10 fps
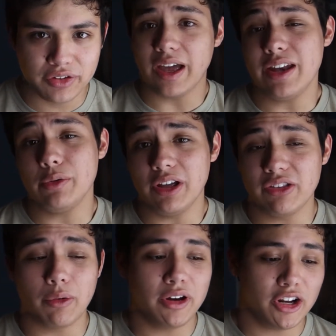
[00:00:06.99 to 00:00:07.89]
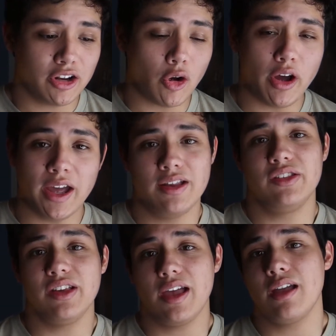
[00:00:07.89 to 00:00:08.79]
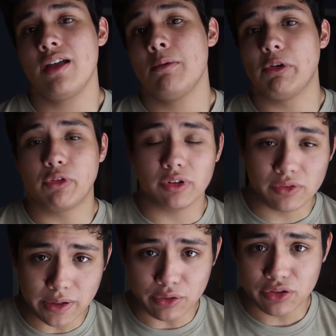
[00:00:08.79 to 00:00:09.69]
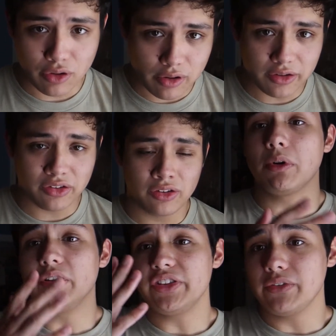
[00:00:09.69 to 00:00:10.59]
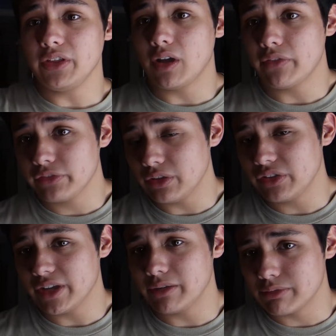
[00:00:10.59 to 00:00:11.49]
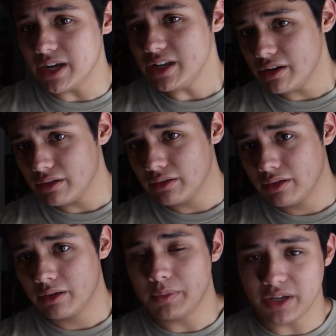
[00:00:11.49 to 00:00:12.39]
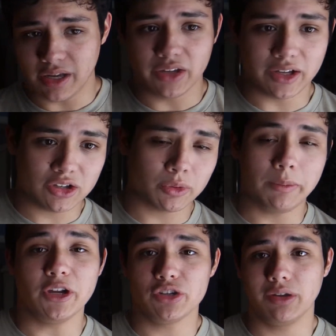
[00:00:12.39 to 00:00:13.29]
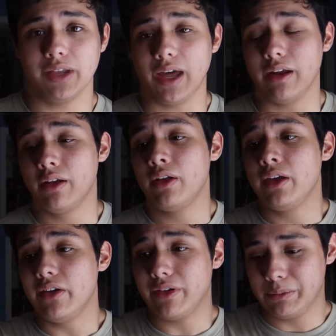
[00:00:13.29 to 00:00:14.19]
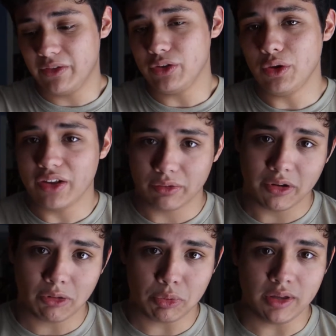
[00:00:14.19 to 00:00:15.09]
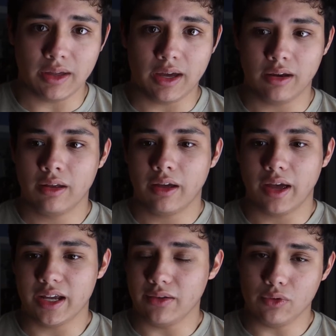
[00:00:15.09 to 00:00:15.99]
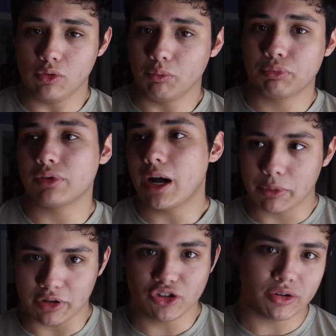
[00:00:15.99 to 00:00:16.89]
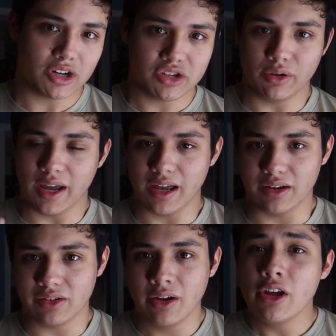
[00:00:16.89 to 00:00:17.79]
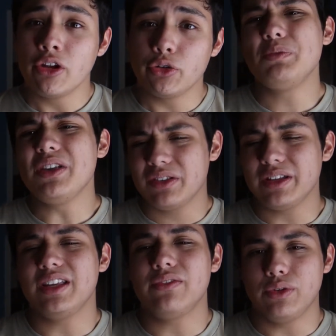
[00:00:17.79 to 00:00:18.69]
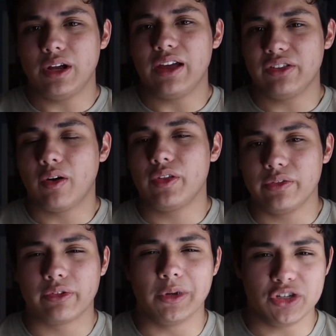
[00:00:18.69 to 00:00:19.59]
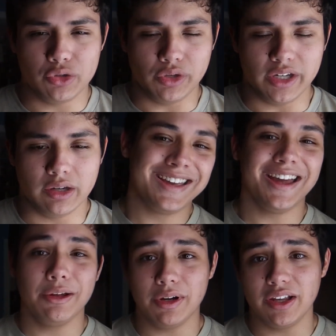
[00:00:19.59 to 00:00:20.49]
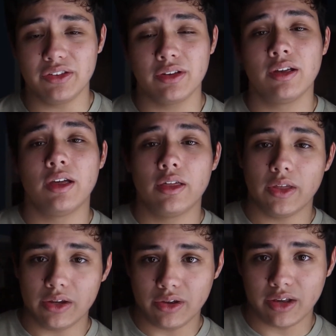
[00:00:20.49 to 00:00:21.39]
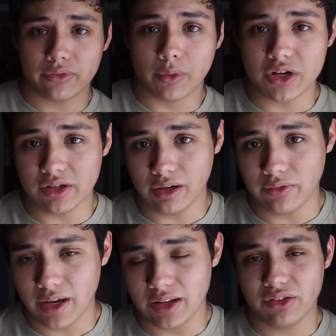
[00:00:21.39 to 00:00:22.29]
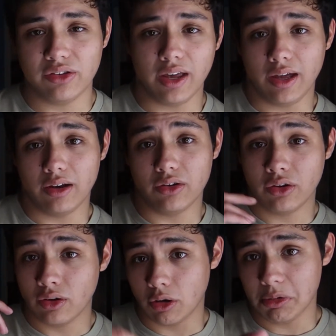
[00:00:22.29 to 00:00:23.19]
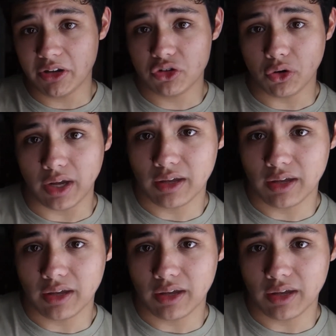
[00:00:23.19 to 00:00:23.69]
Anyways, I wanted to go ahead and say before this video starts, I'm going to list everything off to the side right here because I just want to make sure that if I'm giving you guys a recipe that I give you proper instruction and basically give you guys all the information you need. Anyways, thank you guys for watching in advance and hope you guys enjoy.